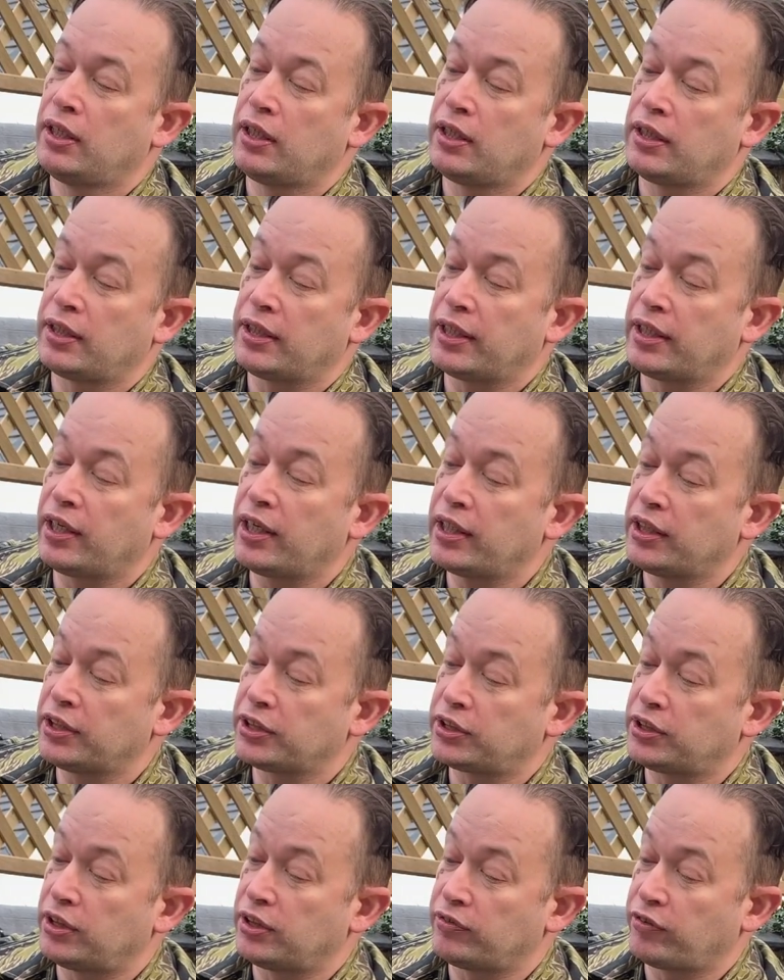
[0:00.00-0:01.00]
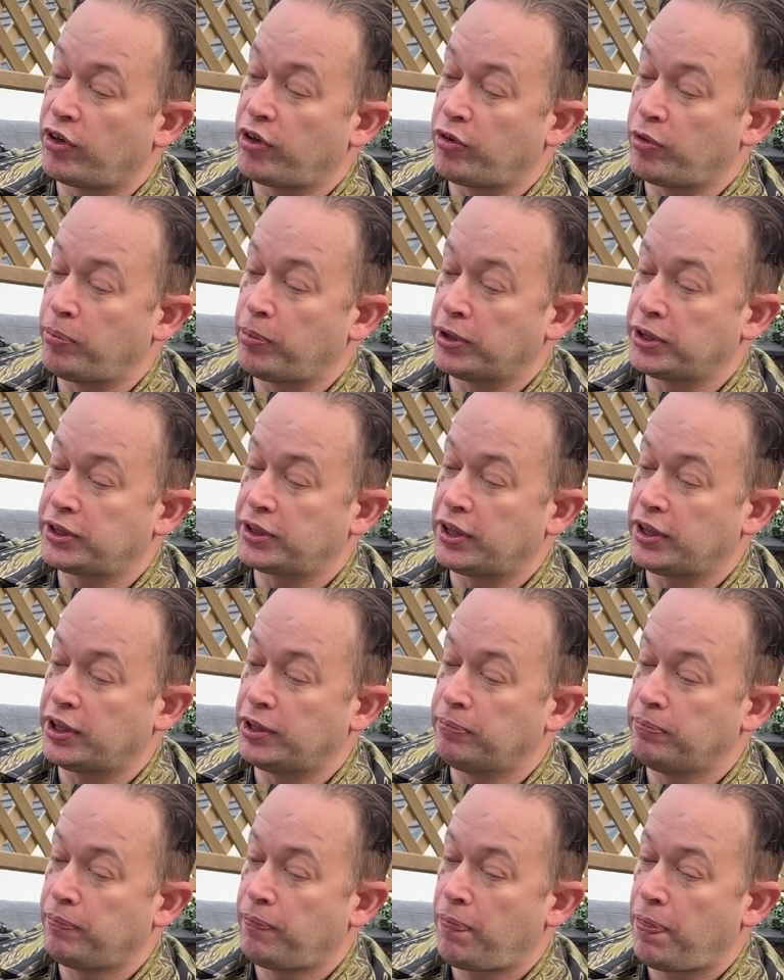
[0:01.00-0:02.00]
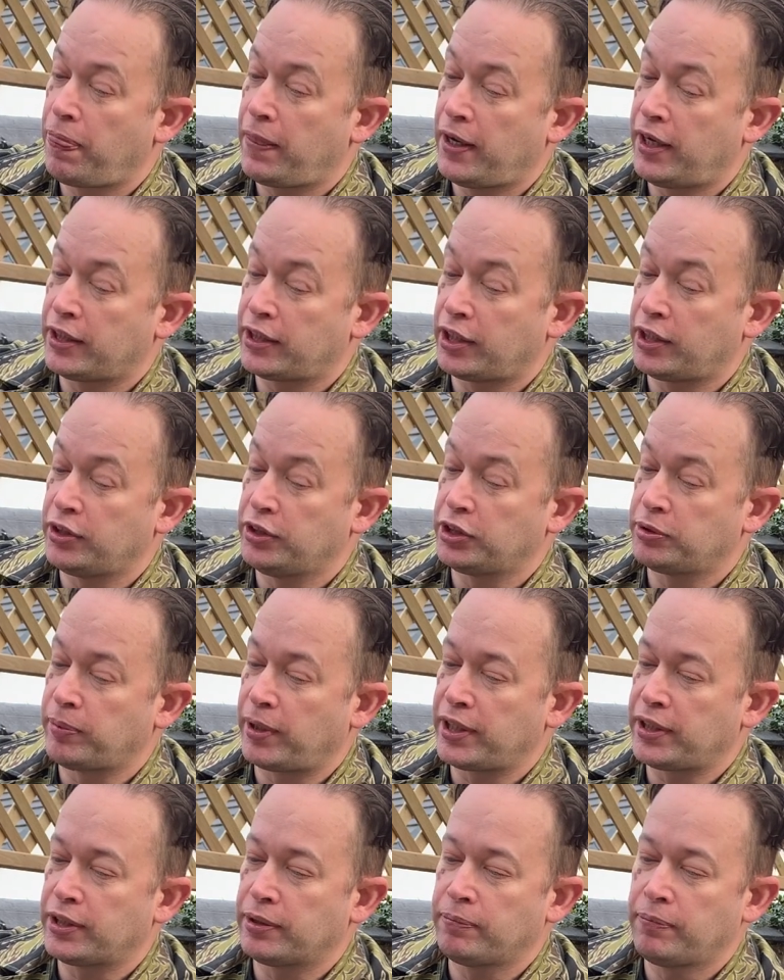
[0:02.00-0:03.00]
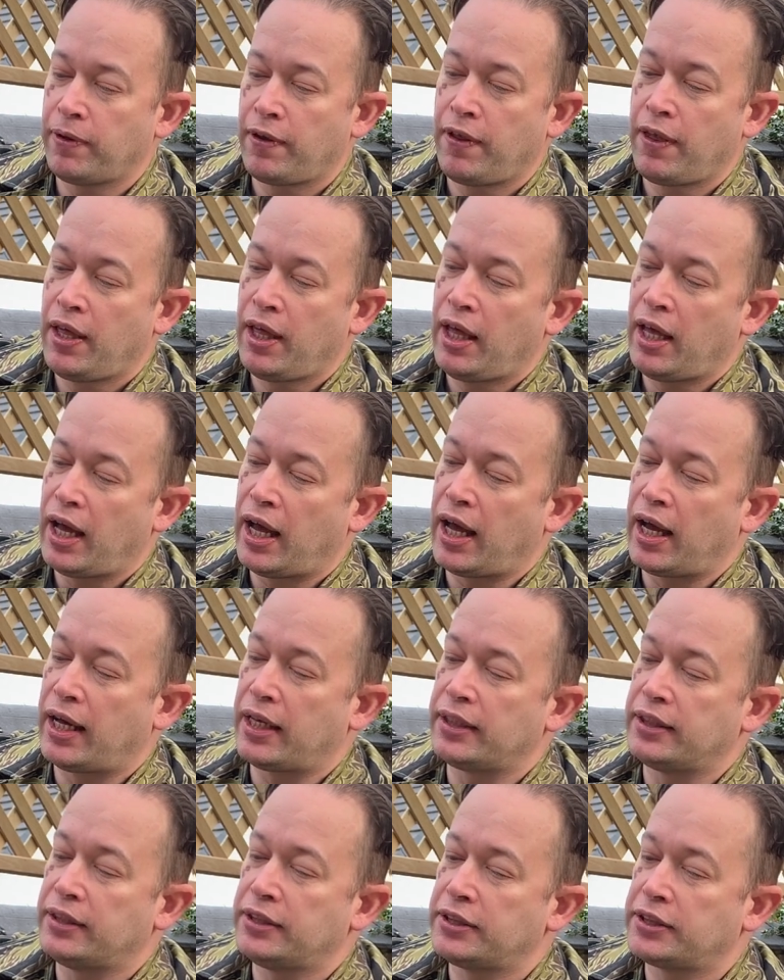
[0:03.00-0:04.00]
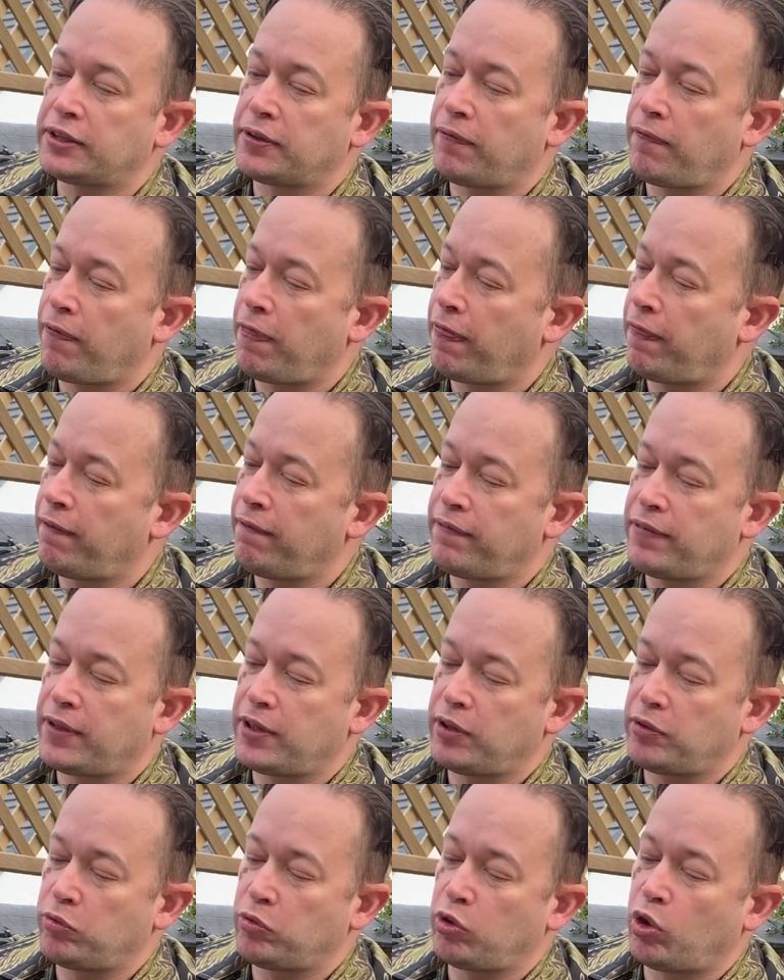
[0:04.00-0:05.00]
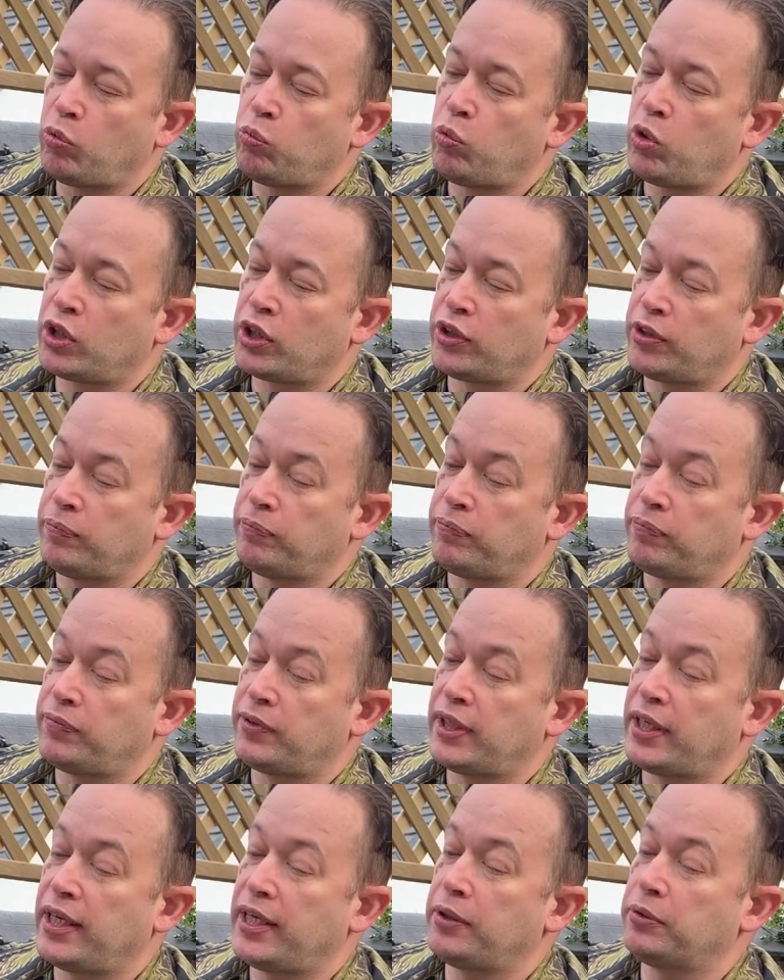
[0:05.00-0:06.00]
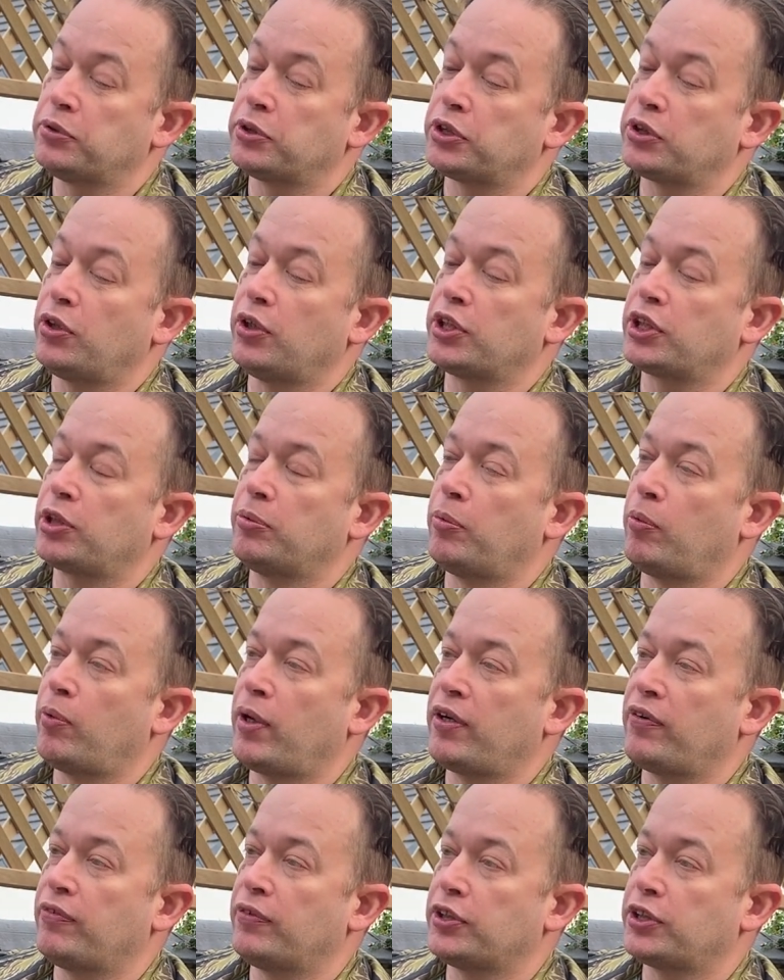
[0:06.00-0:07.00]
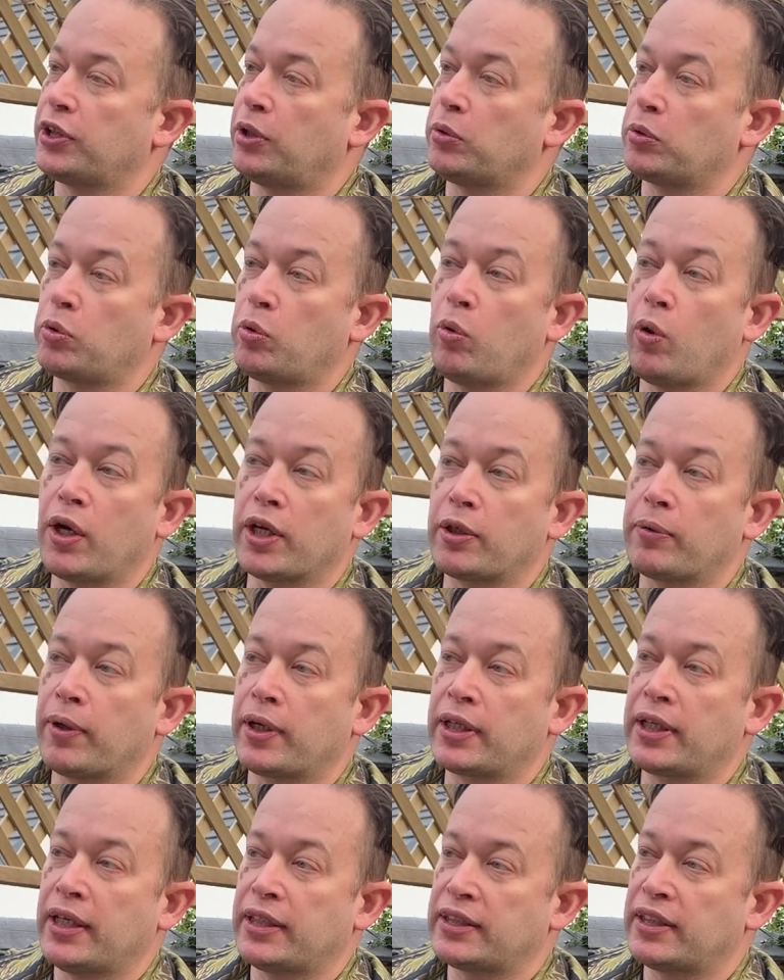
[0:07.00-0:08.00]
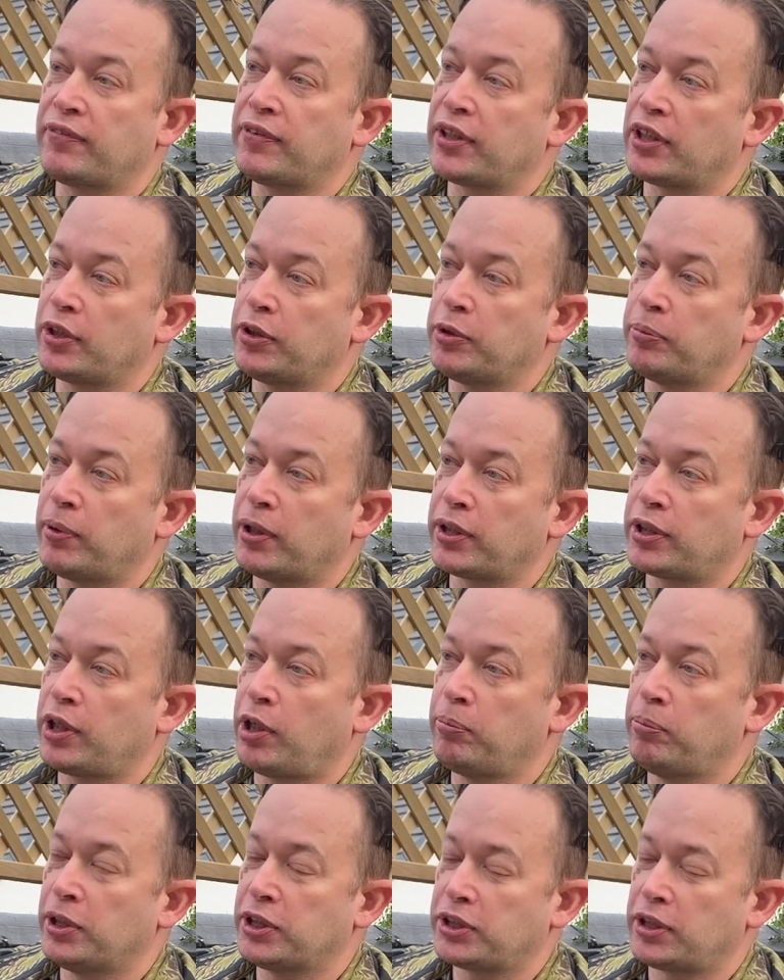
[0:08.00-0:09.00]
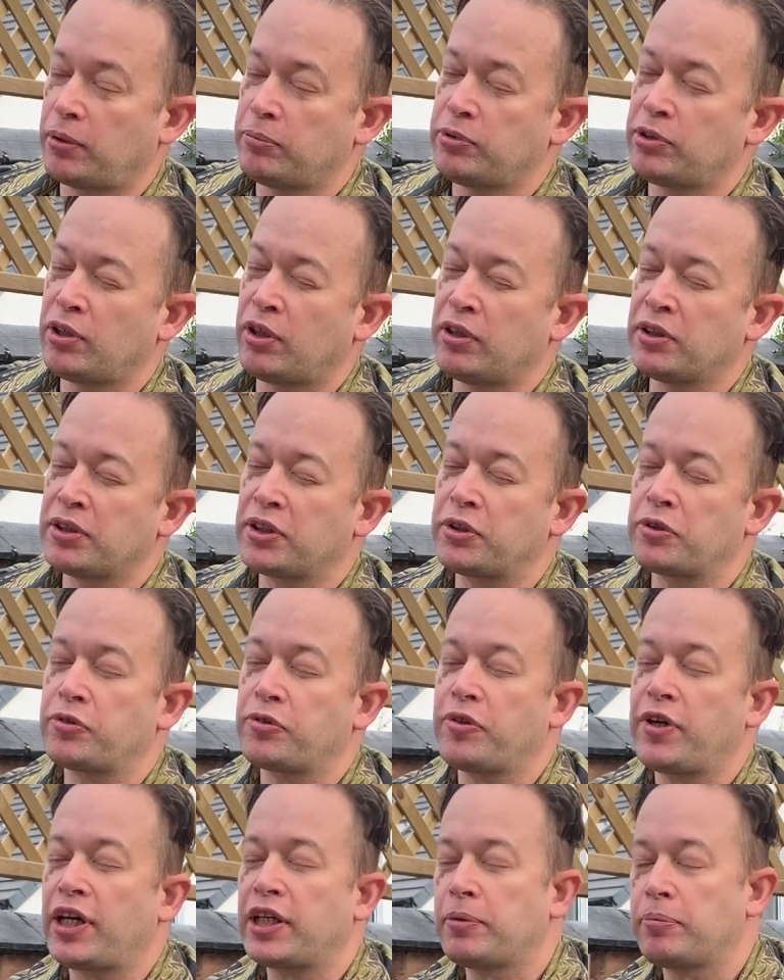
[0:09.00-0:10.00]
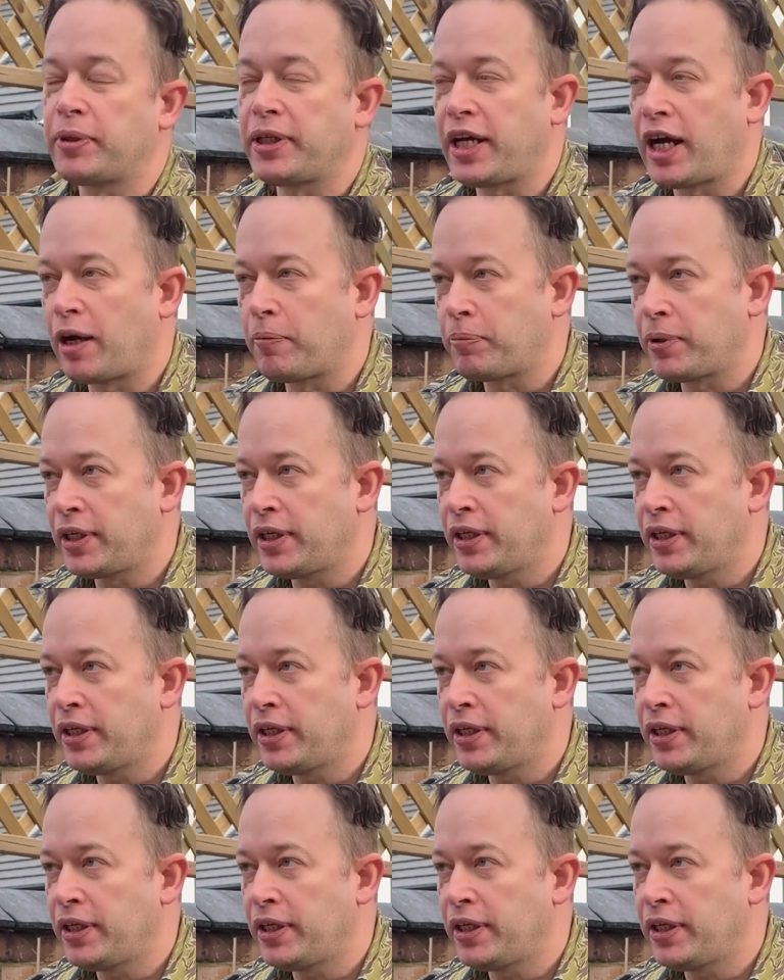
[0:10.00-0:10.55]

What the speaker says: the eyelets aren't very robust in them. I don't know who's made them. And on one of them, the heel started to come away from the sole quite quickly. I had to have it glued by a cobbler, so I'm not incredibly happy